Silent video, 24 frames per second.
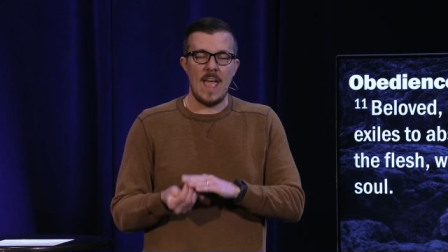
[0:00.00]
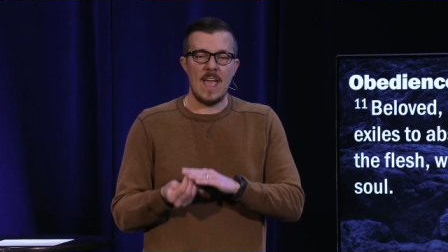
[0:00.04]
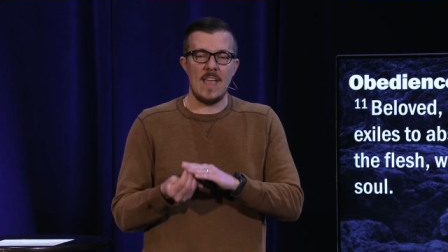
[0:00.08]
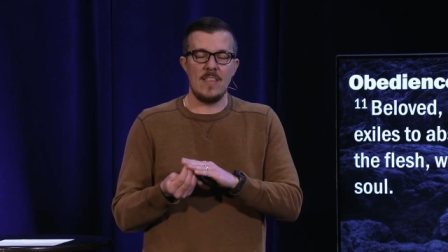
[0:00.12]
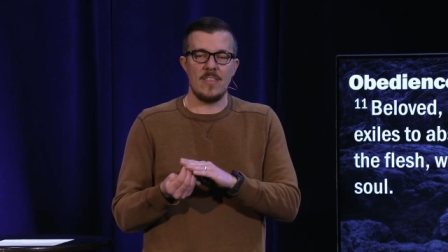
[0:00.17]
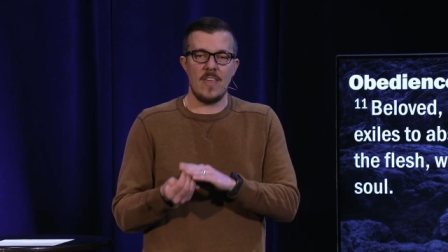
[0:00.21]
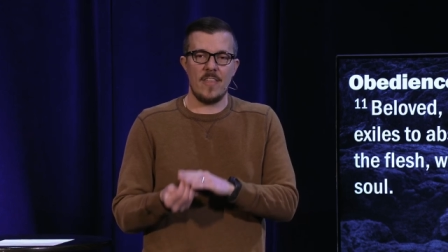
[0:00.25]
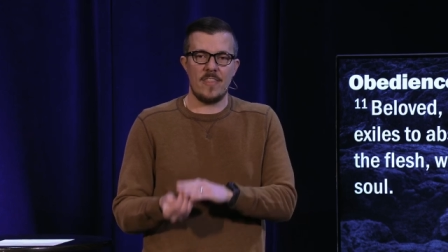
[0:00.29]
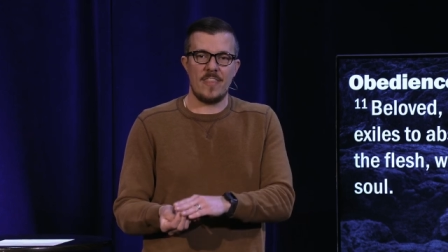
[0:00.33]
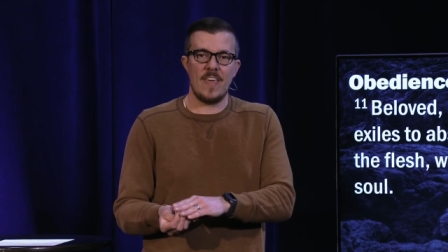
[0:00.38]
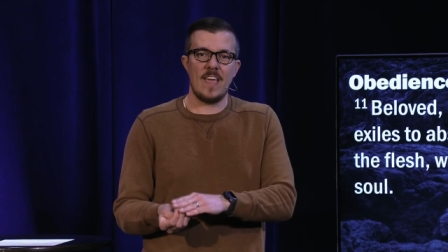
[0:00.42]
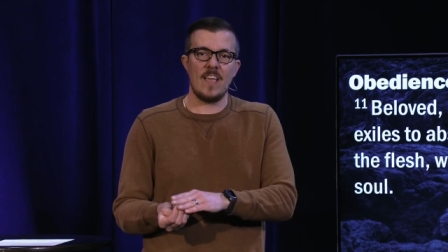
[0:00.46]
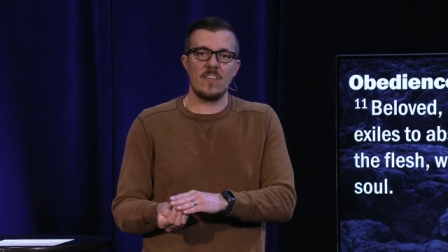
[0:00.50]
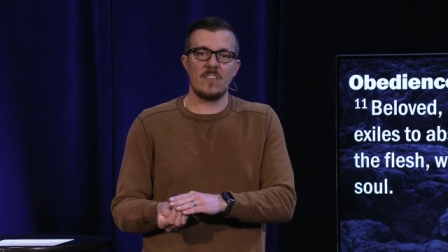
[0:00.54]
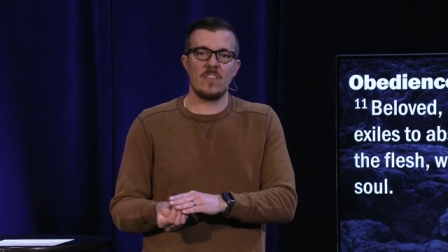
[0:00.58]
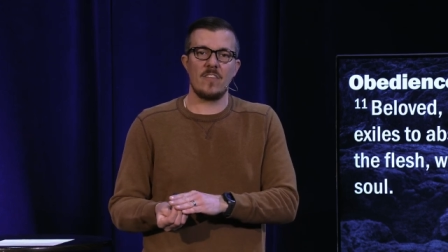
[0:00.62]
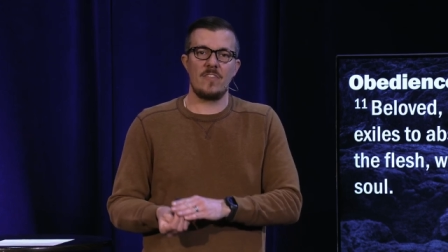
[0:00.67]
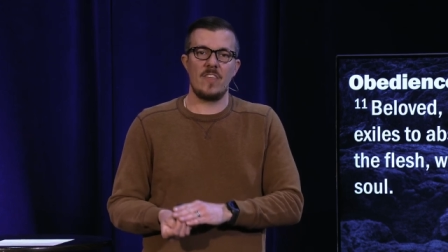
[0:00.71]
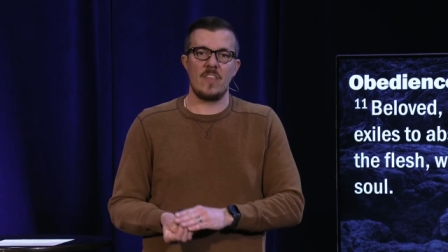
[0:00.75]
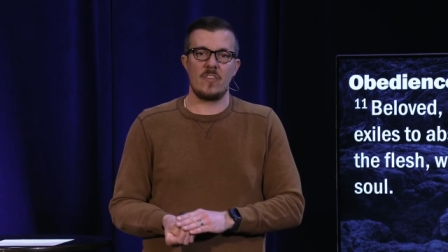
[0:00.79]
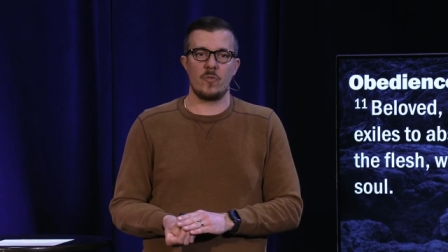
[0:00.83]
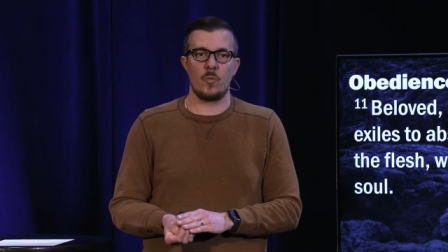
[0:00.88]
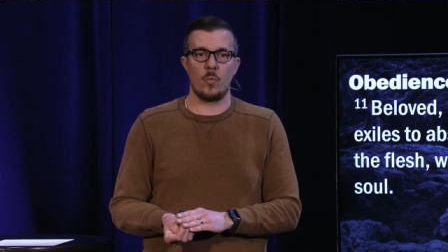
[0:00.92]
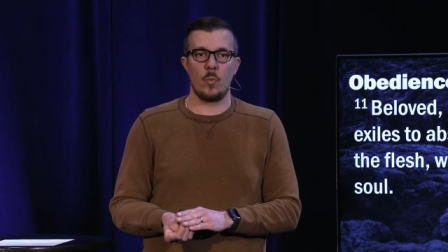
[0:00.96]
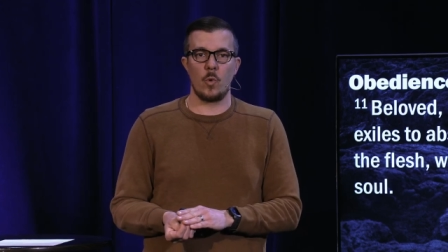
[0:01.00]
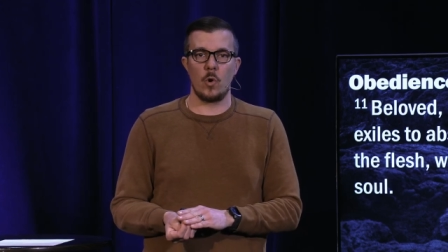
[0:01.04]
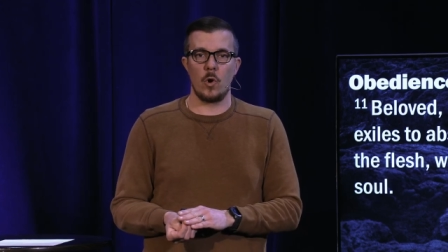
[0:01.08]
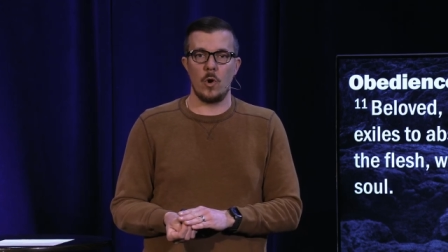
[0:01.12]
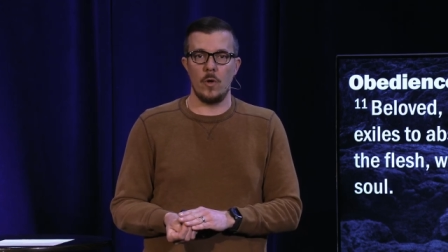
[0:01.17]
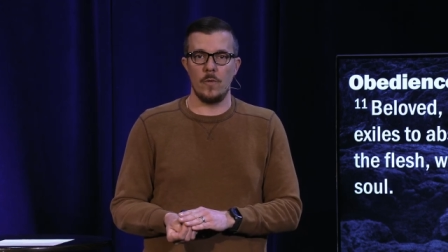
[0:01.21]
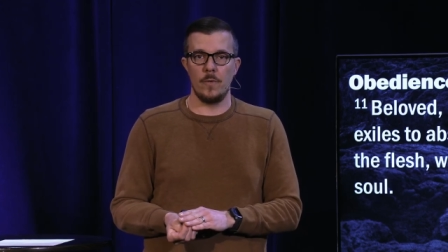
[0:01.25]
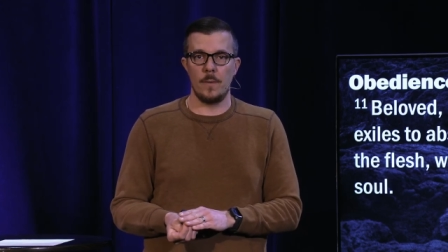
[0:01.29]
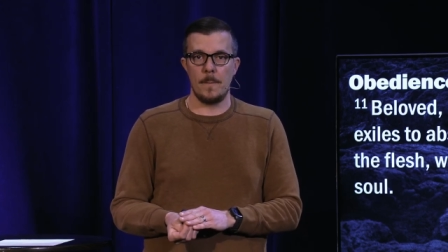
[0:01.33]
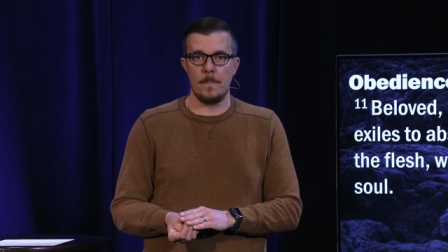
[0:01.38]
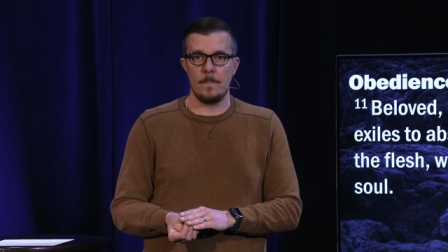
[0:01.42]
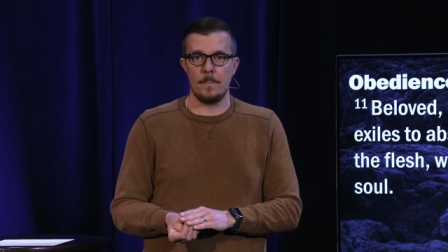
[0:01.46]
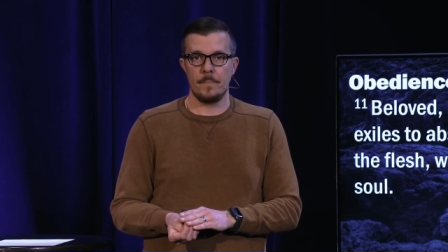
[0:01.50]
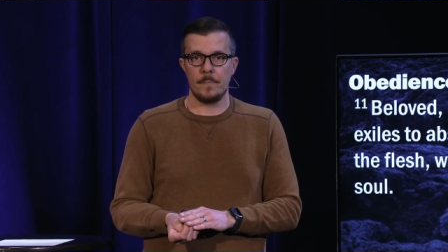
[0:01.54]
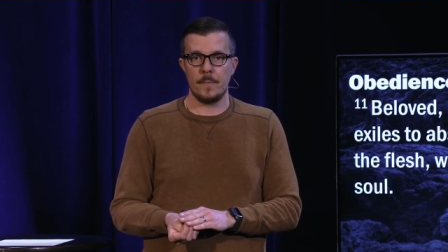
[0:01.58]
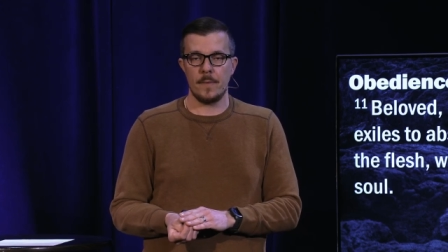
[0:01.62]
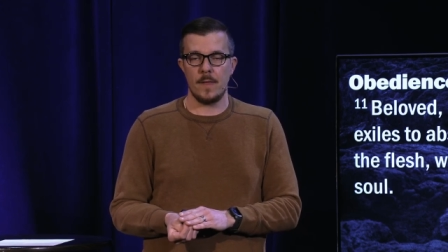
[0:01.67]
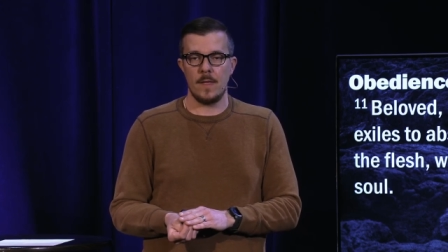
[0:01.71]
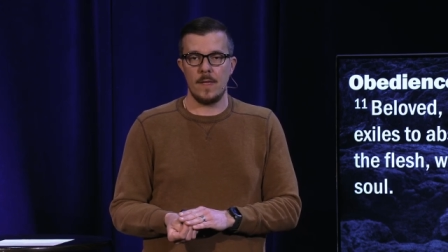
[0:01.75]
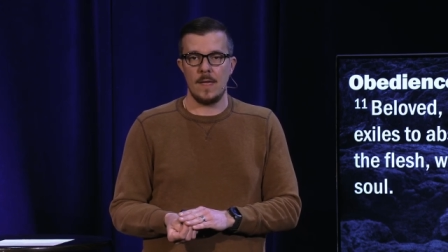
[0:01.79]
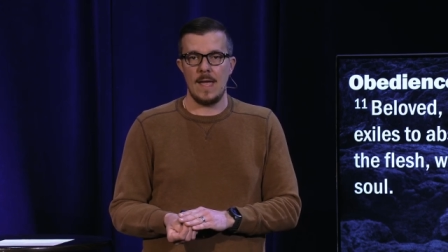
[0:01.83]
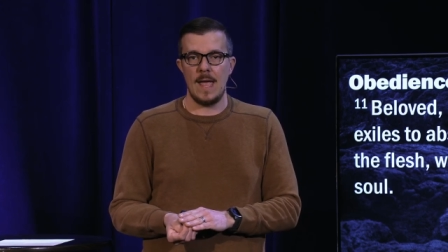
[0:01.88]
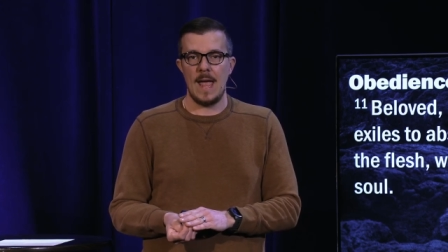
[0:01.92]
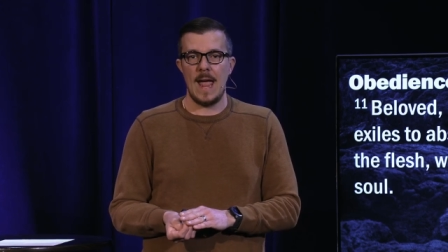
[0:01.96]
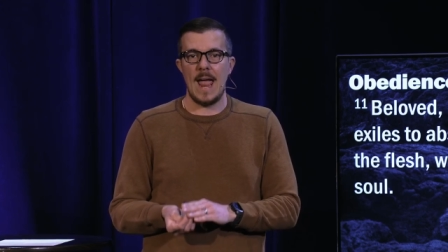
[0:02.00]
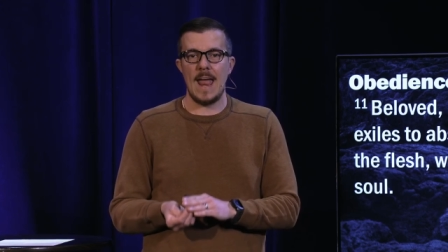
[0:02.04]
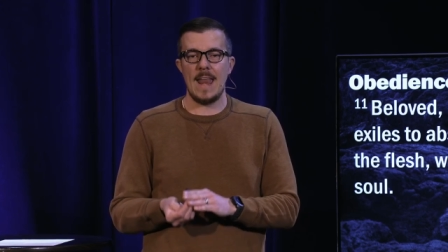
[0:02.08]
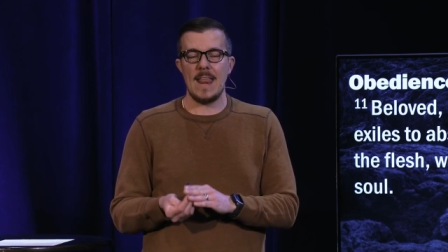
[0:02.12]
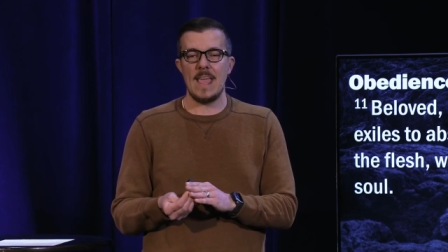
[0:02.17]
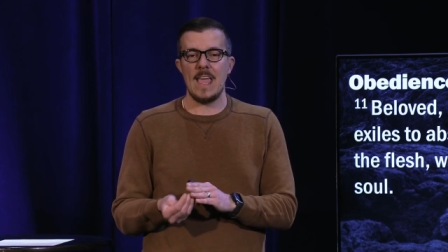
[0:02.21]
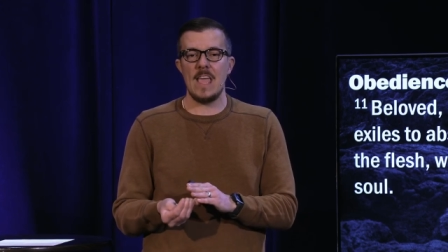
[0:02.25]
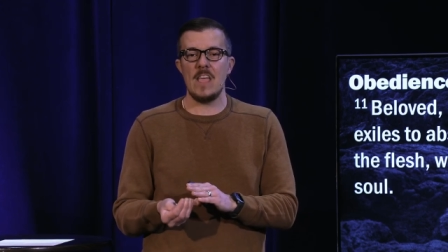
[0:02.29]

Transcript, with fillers: in the things of this world. And